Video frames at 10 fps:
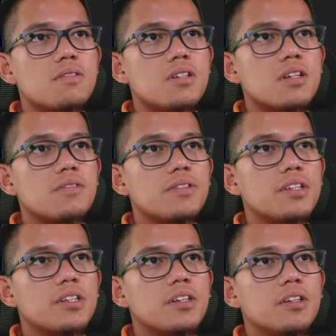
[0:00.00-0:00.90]
I have it right
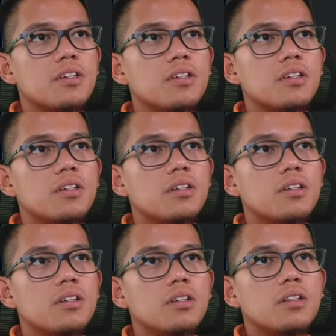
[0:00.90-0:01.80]
here.
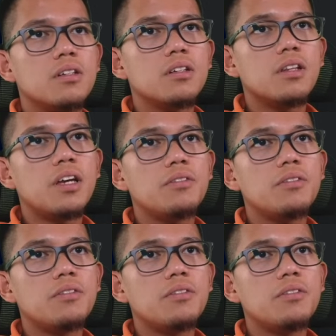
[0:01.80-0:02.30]
Line